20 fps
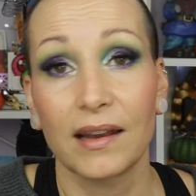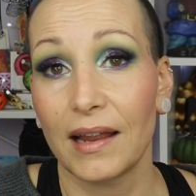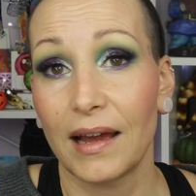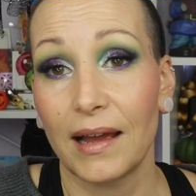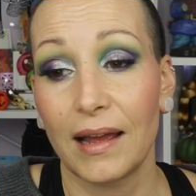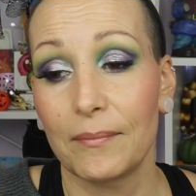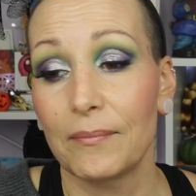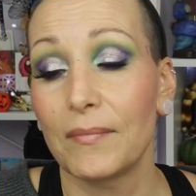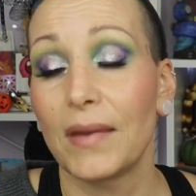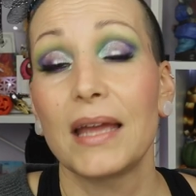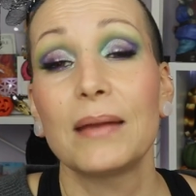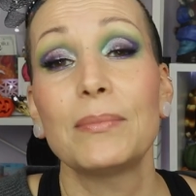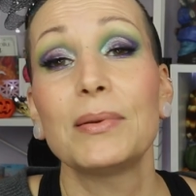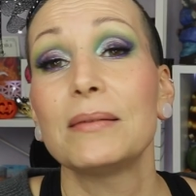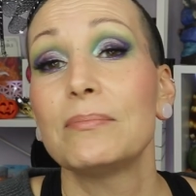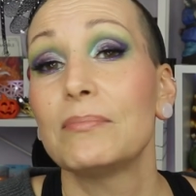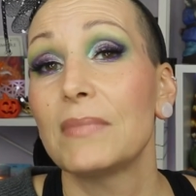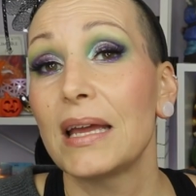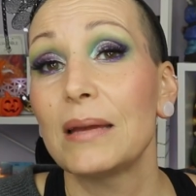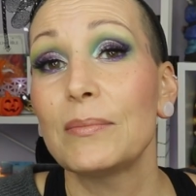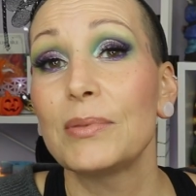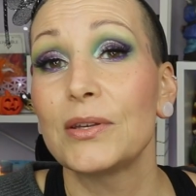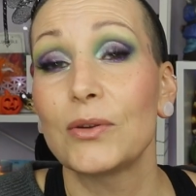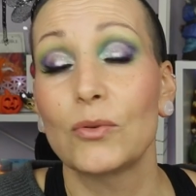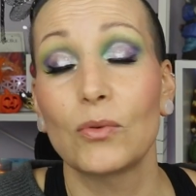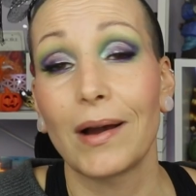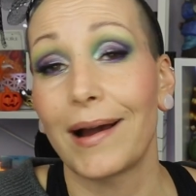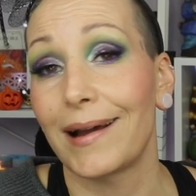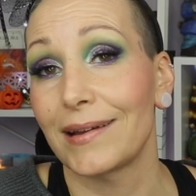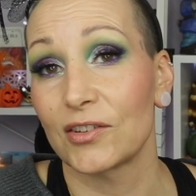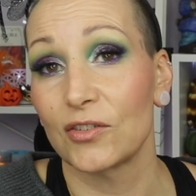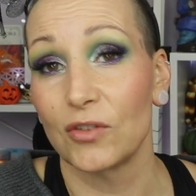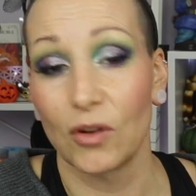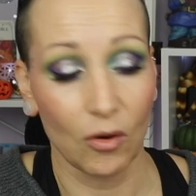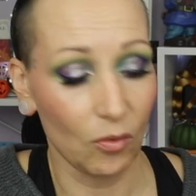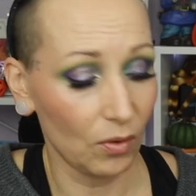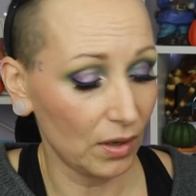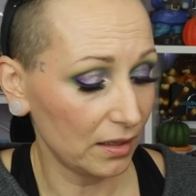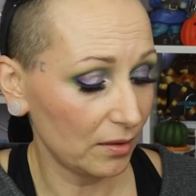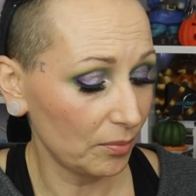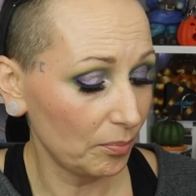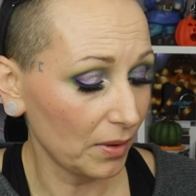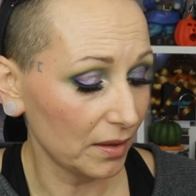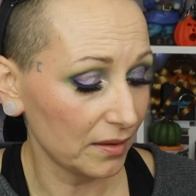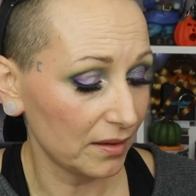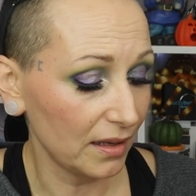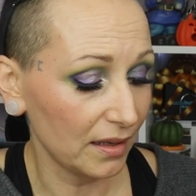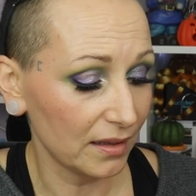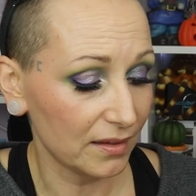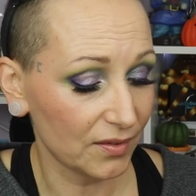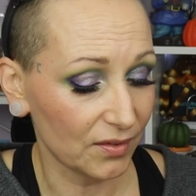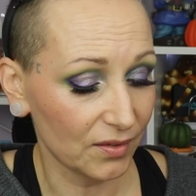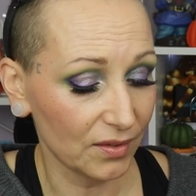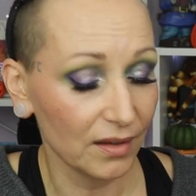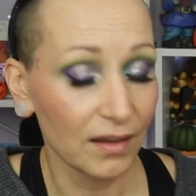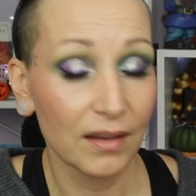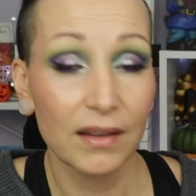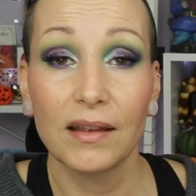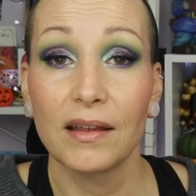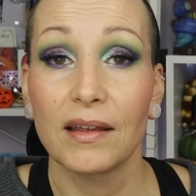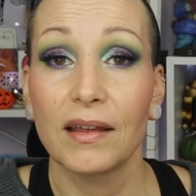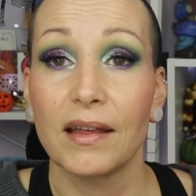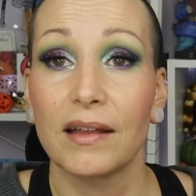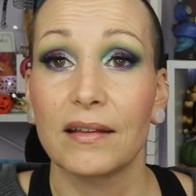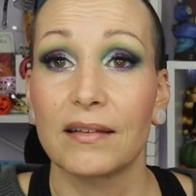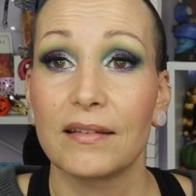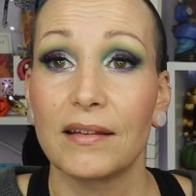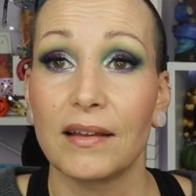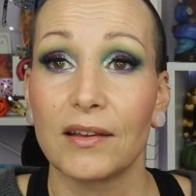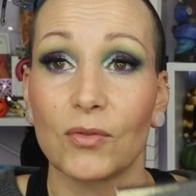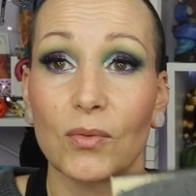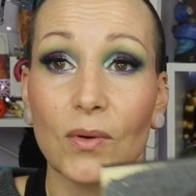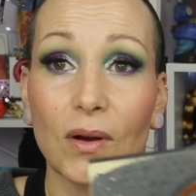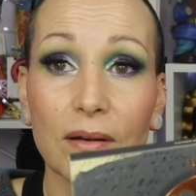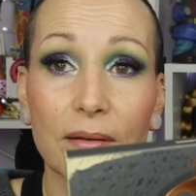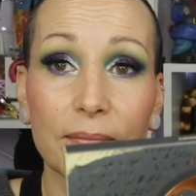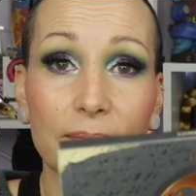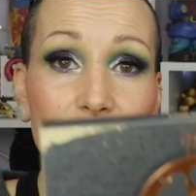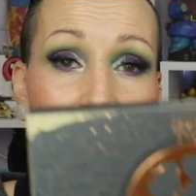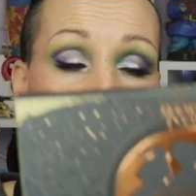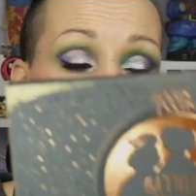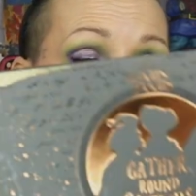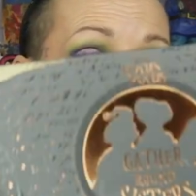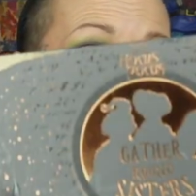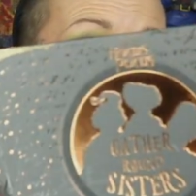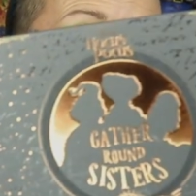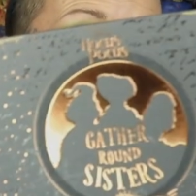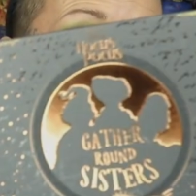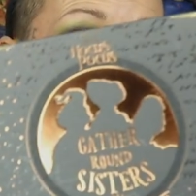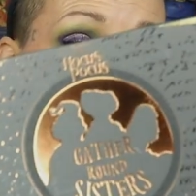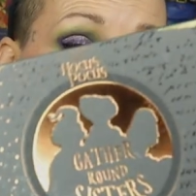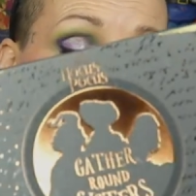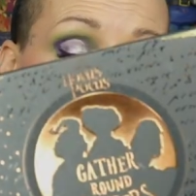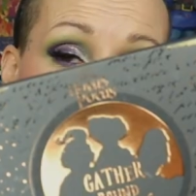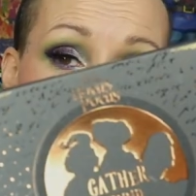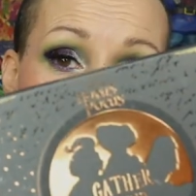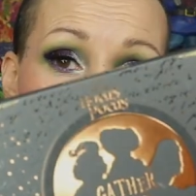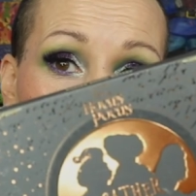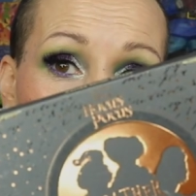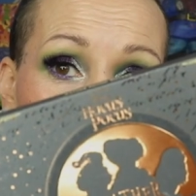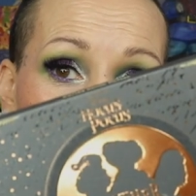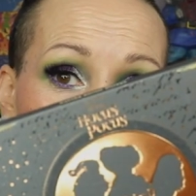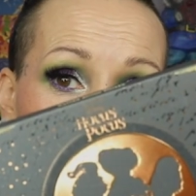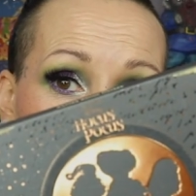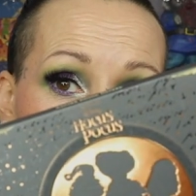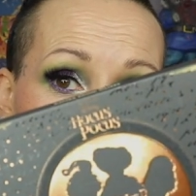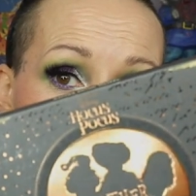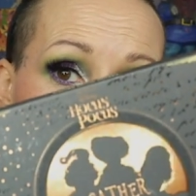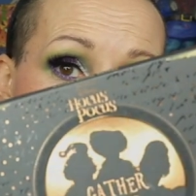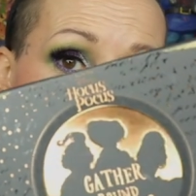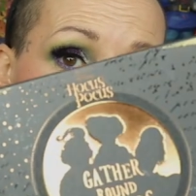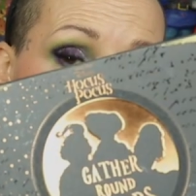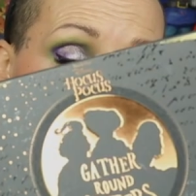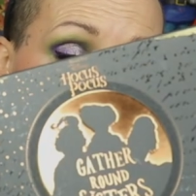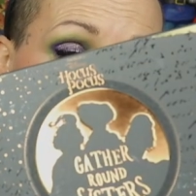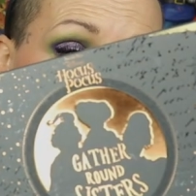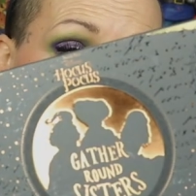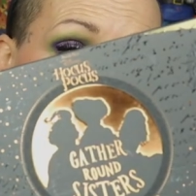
and I maybe maybe you guys know it, but it's it's this one. It's the Hocus Pocus palette